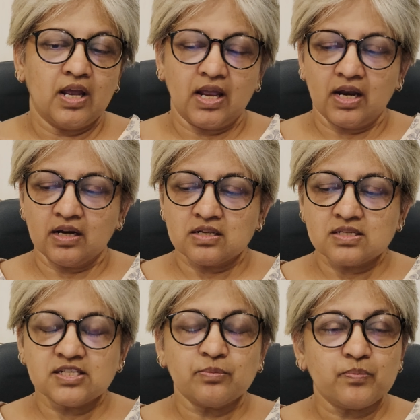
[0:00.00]
and
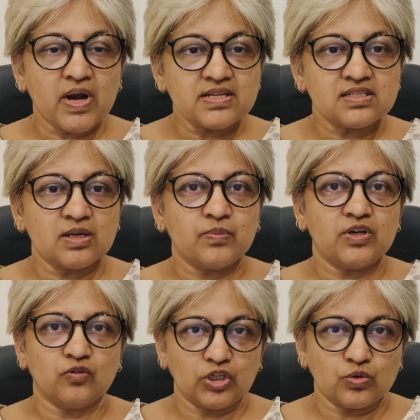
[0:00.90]
step-by-step
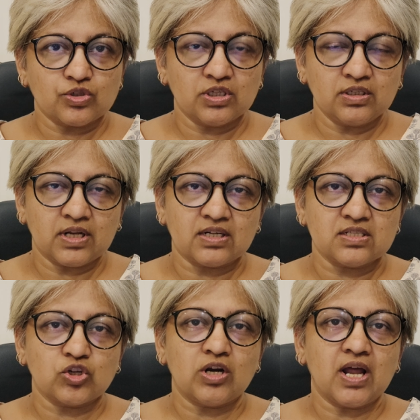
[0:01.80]
evolution, that
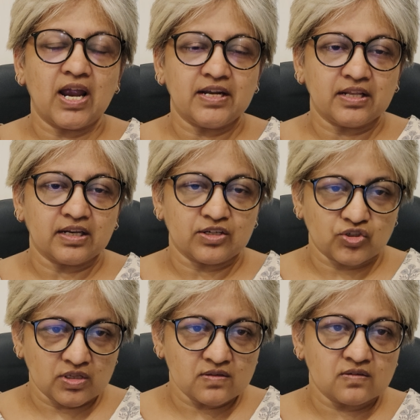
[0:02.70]
is called
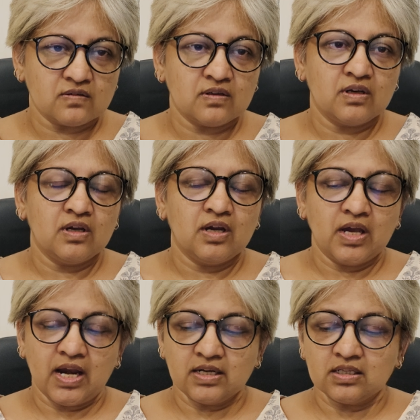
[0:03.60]
iterations.
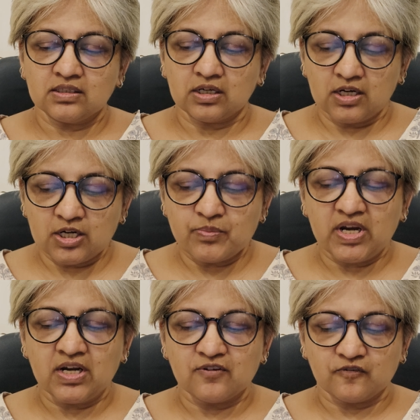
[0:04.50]
And the third
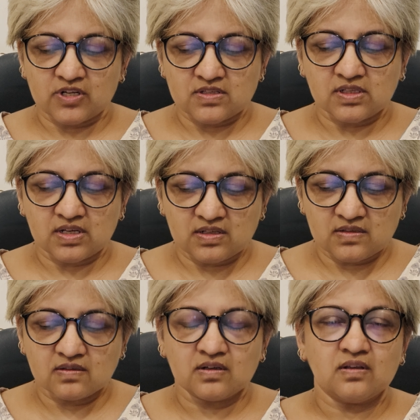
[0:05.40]
main difference
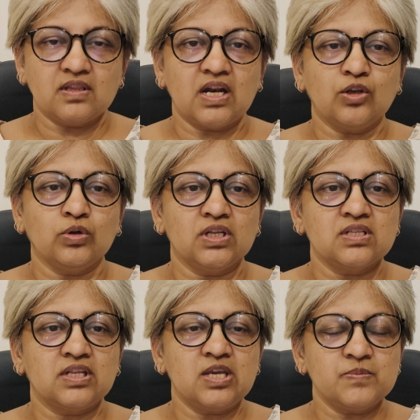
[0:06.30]
is that you
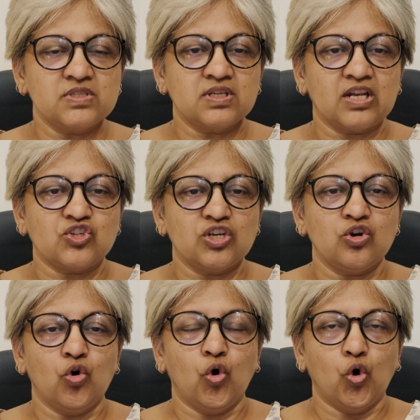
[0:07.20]
can keep
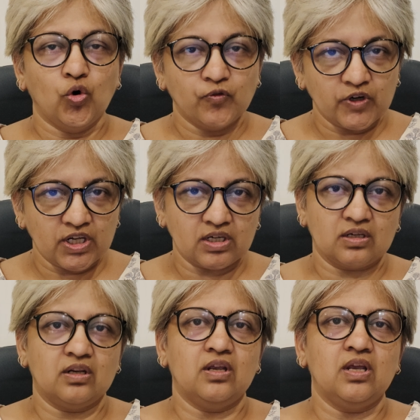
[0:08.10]
sketching over
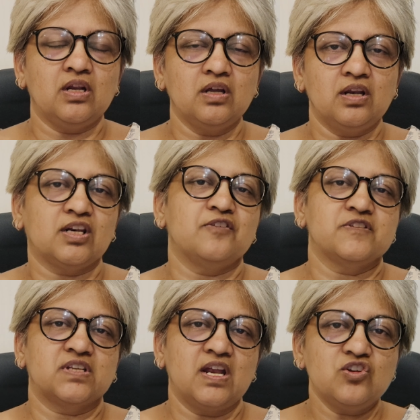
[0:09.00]
in a rough
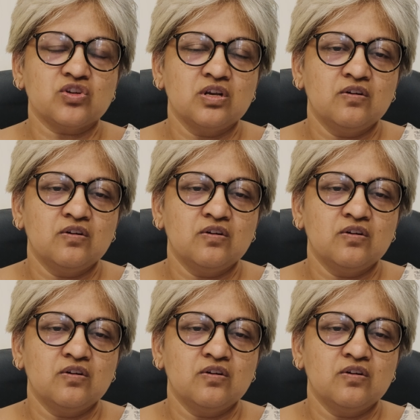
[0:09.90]
sketch,